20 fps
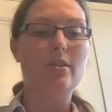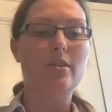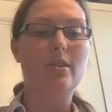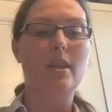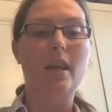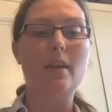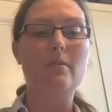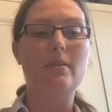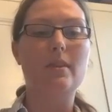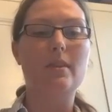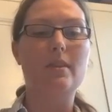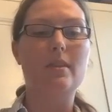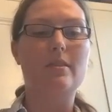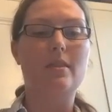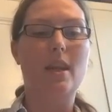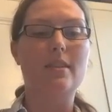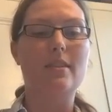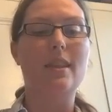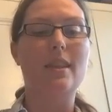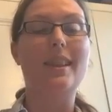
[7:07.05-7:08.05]
to give the
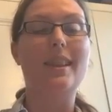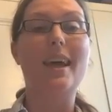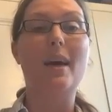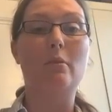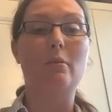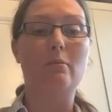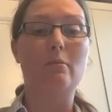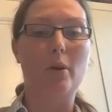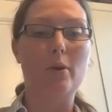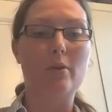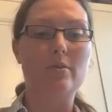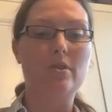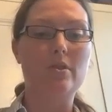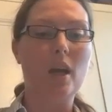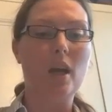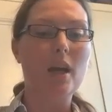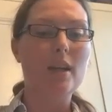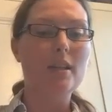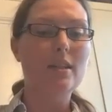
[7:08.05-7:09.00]
state's 11 votes